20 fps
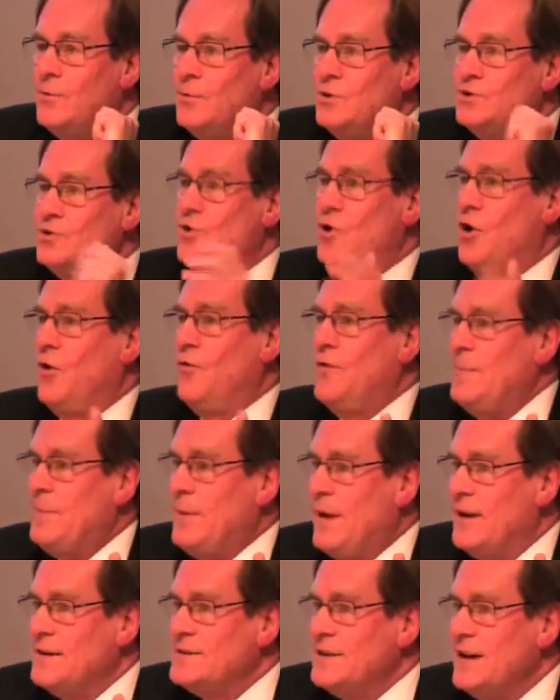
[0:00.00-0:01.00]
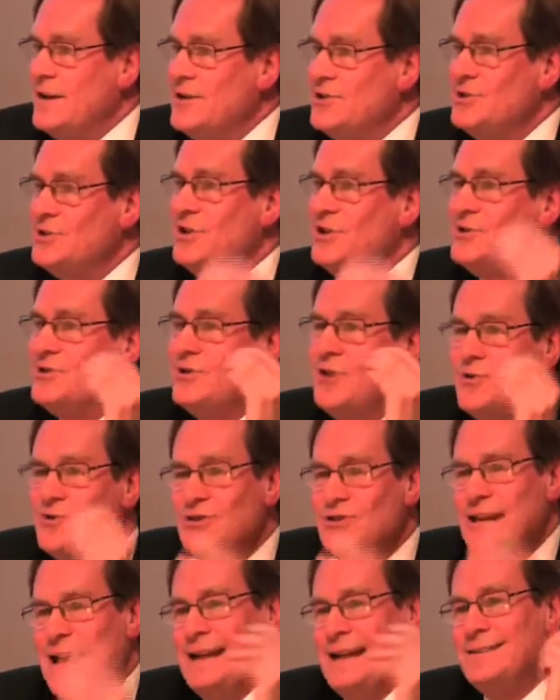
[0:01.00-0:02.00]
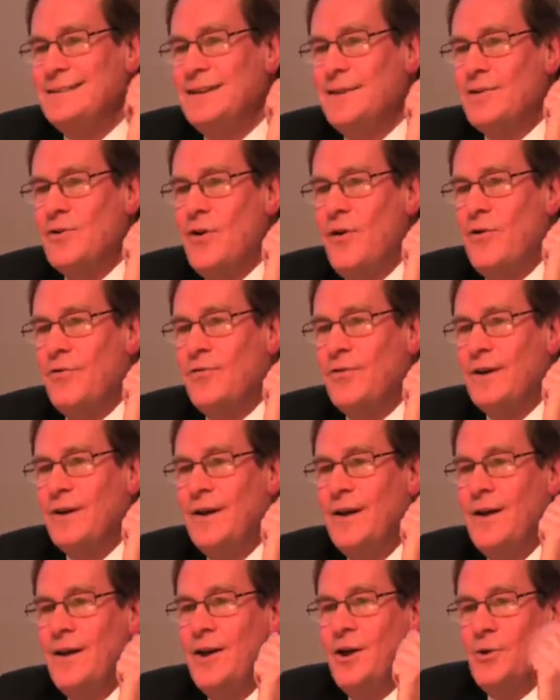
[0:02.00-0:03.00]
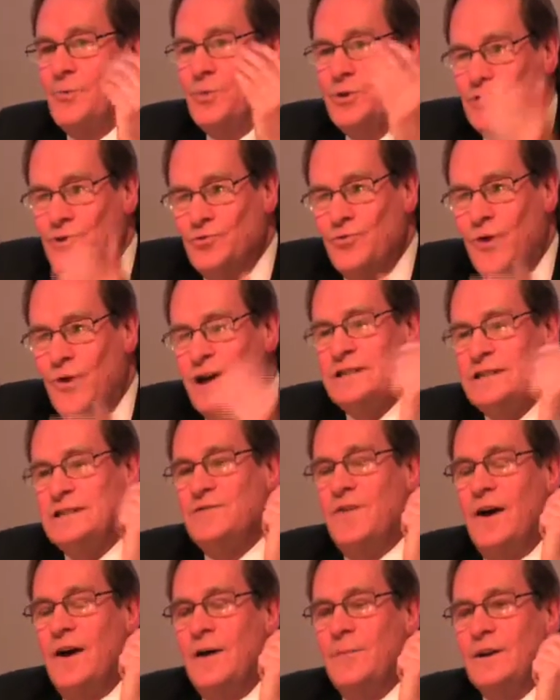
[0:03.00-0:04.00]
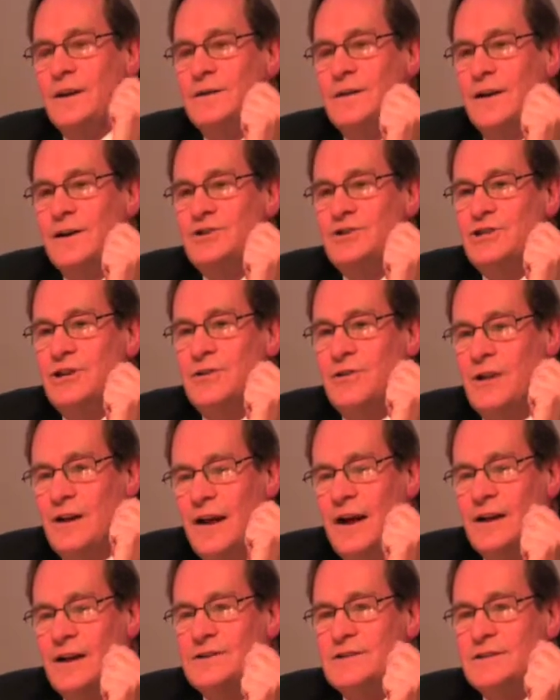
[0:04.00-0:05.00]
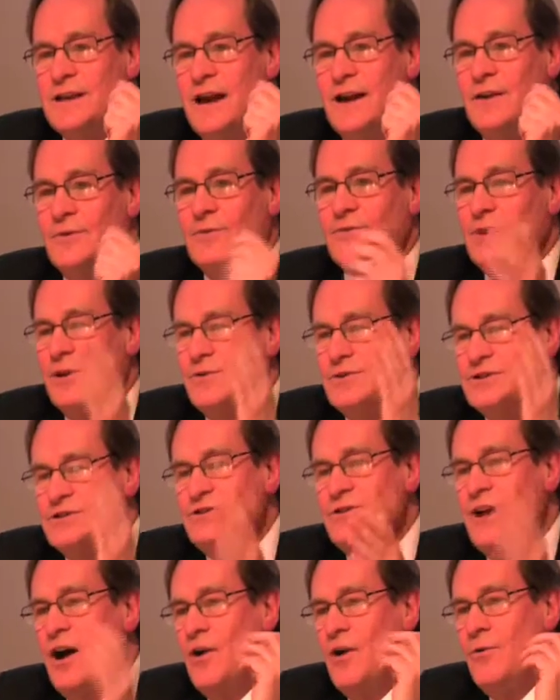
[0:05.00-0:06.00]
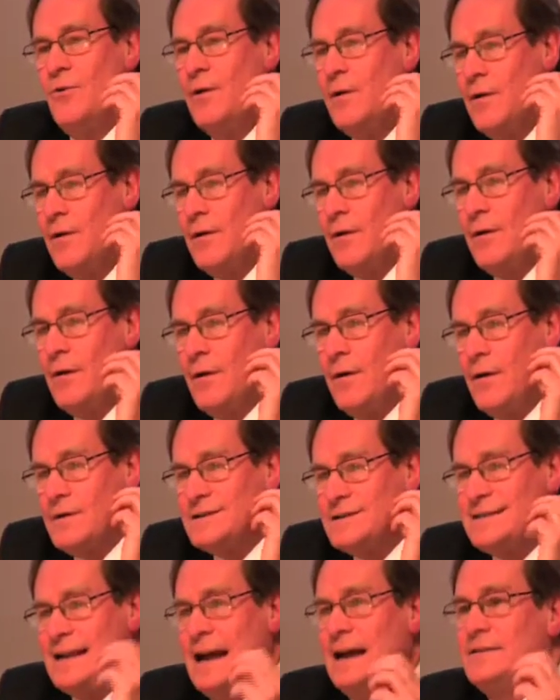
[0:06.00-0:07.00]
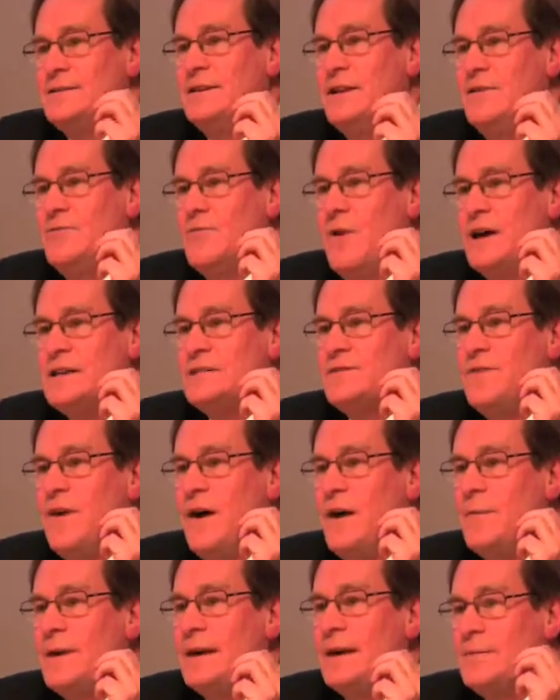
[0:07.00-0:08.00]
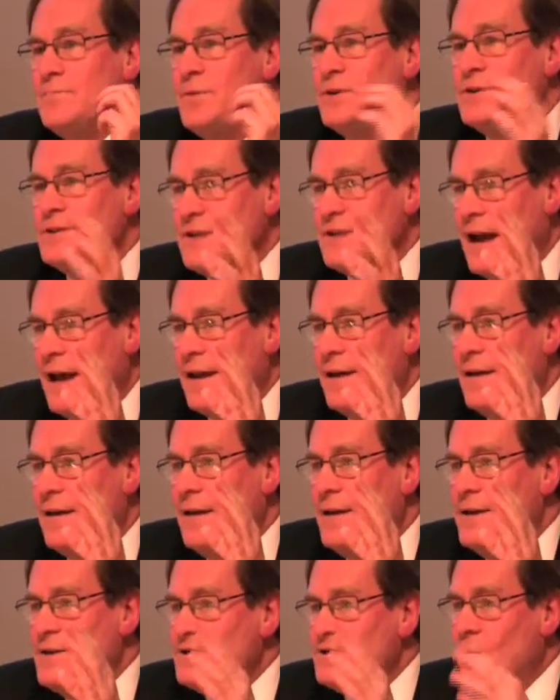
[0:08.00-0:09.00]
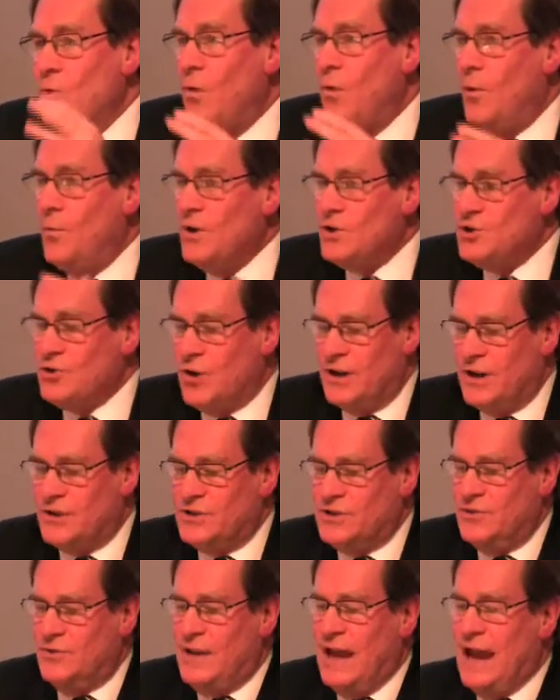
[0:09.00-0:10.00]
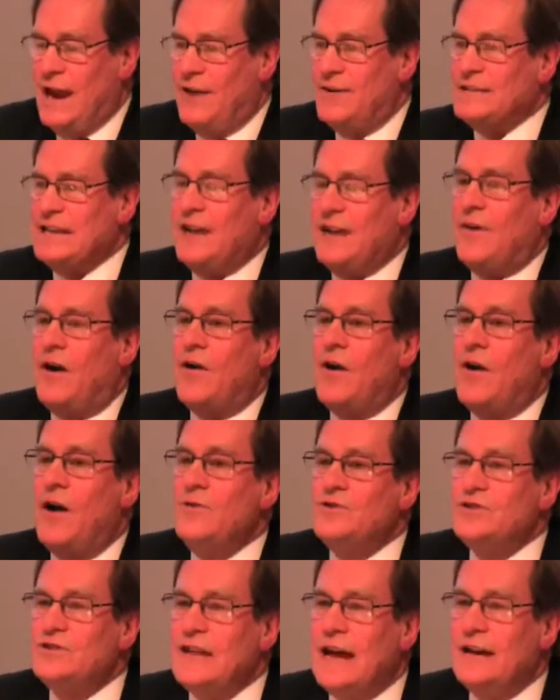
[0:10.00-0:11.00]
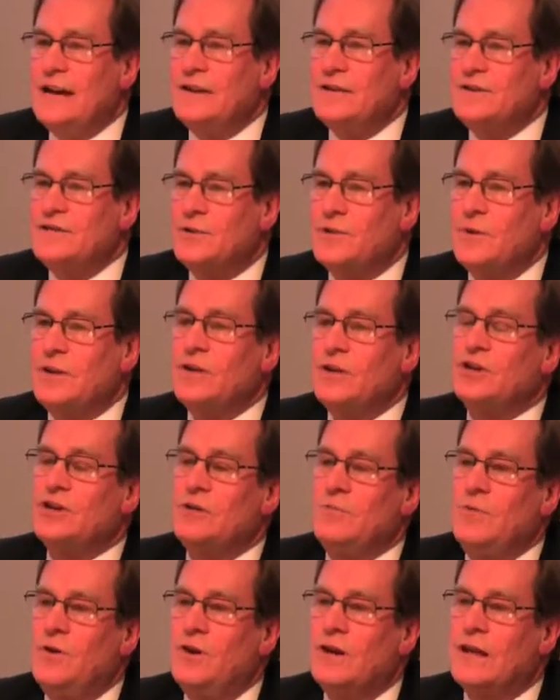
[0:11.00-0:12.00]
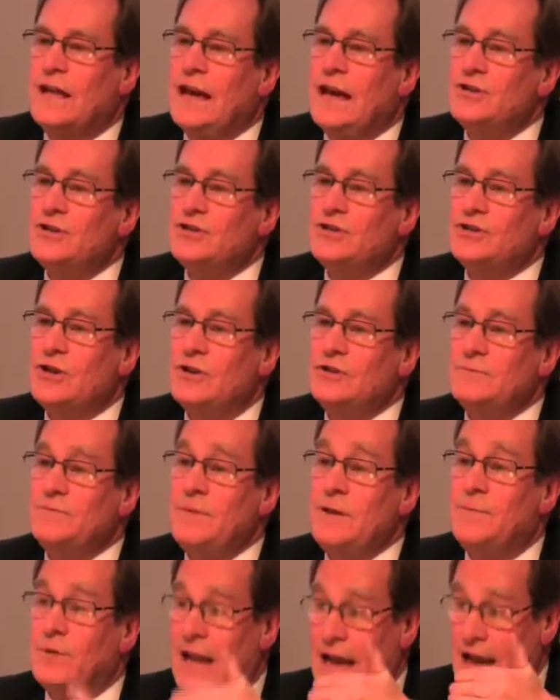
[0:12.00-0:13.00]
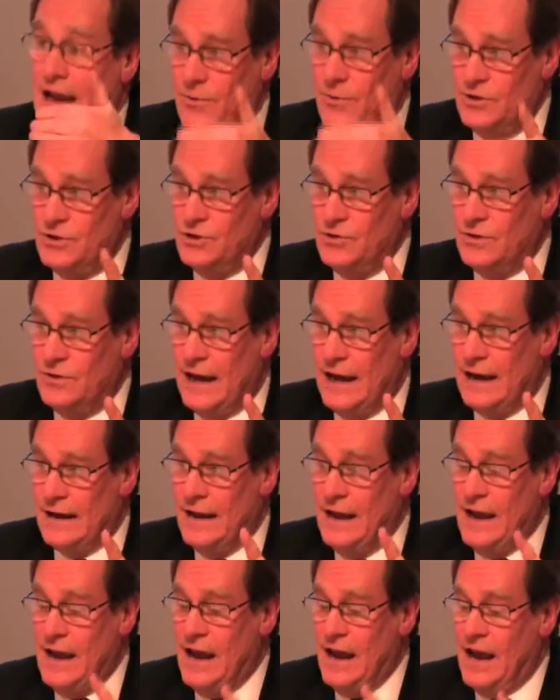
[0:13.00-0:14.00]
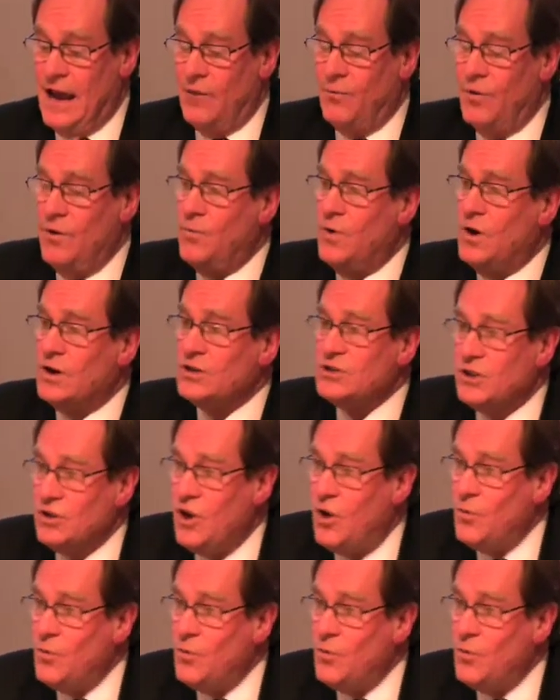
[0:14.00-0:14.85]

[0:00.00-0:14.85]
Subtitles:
We do coffee plantations. There's no standard in coffee. We do rice farming in Nigeria, large scale. There is no standard in rice farming per se. So what we're trying to do there is have our own standards so we can communicate and show to people how we do that. And we worked a